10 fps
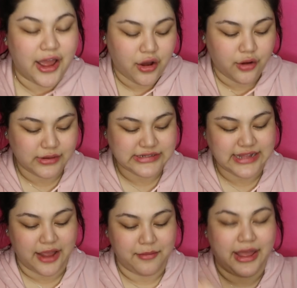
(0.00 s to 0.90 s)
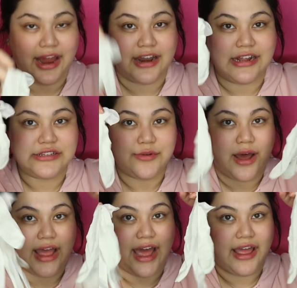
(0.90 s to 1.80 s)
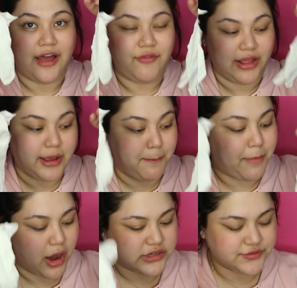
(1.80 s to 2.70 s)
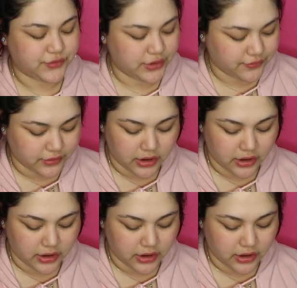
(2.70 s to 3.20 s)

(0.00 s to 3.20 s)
I always dye my hair. That's why I have like a box full of